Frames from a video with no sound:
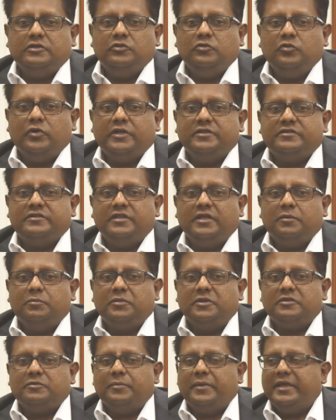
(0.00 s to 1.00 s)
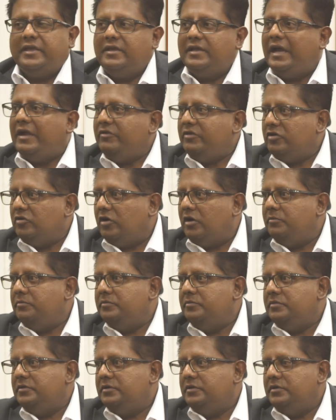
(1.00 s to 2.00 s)
You had statements by
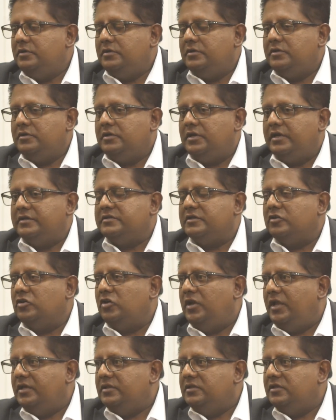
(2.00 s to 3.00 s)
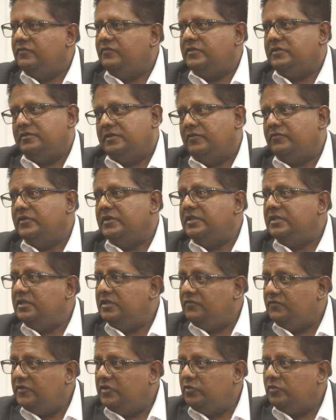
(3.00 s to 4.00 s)
CARICOM as a collective and several
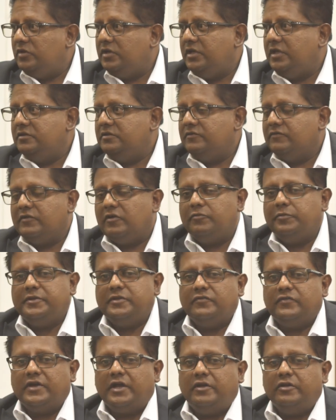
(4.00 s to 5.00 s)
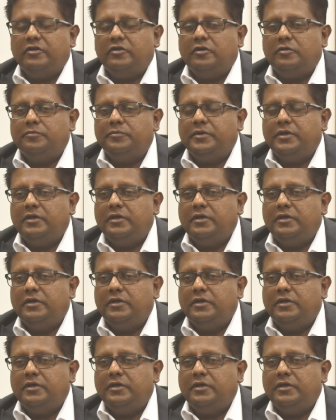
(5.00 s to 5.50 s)
individual heads of government of CARICOM.